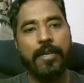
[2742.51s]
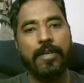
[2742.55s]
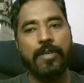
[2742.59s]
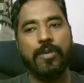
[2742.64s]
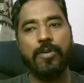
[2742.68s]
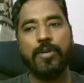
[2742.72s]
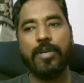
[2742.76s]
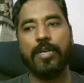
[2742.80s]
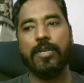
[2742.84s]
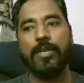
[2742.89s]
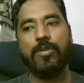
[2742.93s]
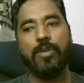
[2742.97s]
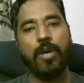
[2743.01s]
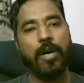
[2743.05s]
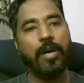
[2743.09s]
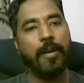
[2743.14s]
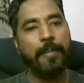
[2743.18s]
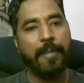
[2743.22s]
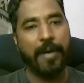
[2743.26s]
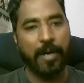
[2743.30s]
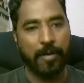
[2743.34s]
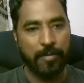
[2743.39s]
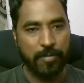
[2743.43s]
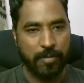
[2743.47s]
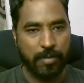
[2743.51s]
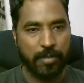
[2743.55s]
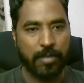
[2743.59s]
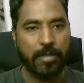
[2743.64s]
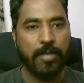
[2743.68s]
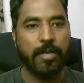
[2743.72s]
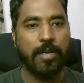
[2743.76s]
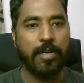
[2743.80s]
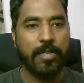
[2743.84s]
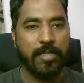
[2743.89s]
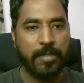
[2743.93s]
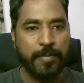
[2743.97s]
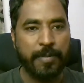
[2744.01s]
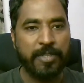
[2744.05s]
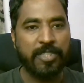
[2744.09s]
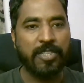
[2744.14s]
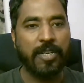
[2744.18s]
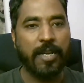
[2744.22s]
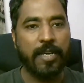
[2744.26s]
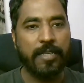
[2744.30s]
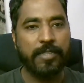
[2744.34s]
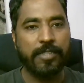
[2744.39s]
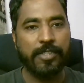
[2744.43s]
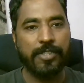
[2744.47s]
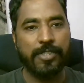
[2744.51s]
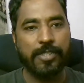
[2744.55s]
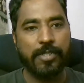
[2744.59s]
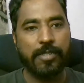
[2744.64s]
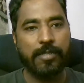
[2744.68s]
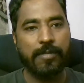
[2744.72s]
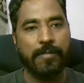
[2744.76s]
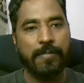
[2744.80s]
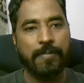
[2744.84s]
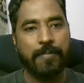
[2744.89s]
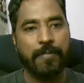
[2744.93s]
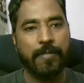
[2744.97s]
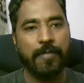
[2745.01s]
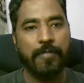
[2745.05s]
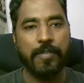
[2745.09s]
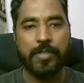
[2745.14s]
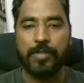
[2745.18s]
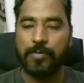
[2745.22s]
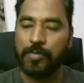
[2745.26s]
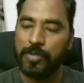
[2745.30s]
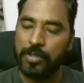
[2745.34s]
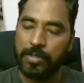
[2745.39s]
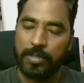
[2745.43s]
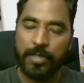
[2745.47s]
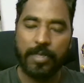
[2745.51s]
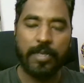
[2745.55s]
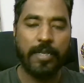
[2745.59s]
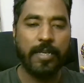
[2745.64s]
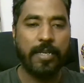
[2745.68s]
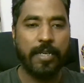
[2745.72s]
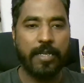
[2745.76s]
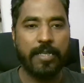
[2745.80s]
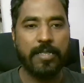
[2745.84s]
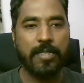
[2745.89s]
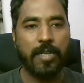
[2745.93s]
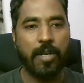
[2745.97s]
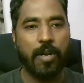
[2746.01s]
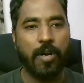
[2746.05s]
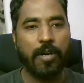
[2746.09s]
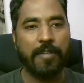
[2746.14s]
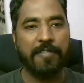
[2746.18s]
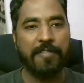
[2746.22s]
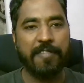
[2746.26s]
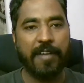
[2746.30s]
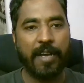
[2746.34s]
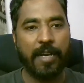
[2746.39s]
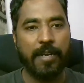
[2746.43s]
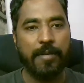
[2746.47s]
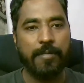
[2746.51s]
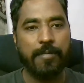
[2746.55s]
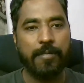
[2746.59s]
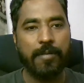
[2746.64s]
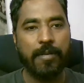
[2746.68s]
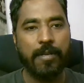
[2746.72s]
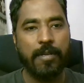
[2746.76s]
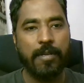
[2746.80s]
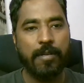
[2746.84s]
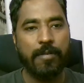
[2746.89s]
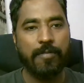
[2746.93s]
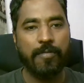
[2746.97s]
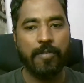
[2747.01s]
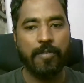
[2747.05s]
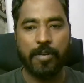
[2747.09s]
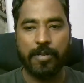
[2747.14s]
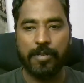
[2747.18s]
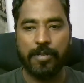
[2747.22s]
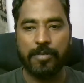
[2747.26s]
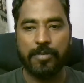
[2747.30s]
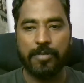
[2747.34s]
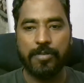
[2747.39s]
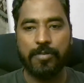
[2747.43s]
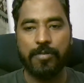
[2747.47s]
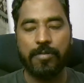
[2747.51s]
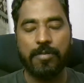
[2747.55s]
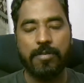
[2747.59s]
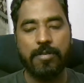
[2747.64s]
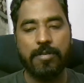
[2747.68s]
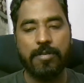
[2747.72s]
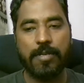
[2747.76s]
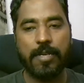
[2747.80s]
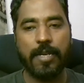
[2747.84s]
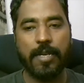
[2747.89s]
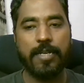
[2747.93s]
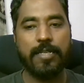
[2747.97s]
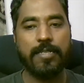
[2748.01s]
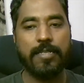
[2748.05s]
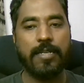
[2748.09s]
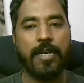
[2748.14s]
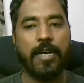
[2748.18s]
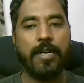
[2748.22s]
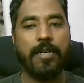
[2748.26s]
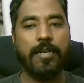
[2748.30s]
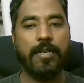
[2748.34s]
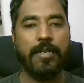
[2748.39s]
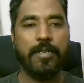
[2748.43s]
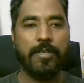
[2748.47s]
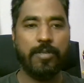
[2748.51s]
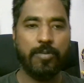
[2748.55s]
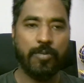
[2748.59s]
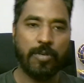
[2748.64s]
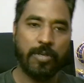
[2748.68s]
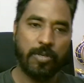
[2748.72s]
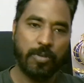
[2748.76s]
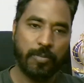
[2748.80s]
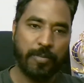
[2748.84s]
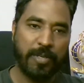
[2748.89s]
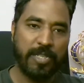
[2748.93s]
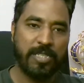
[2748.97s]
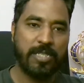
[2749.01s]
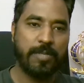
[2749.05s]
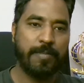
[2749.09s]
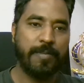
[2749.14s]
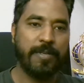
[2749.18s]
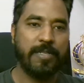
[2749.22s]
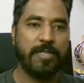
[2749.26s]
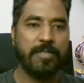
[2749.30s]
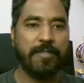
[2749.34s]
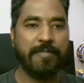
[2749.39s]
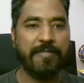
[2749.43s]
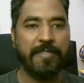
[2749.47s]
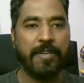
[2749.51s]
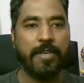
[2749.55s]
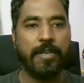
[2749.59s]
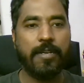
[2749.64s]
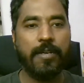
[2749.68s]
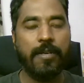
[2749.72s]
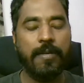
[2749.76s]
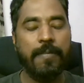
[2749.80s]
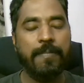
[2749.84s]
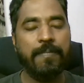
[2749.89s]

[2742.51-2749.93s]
You can talk about specialization, which will increase a lot of value for you to get started into a domain specific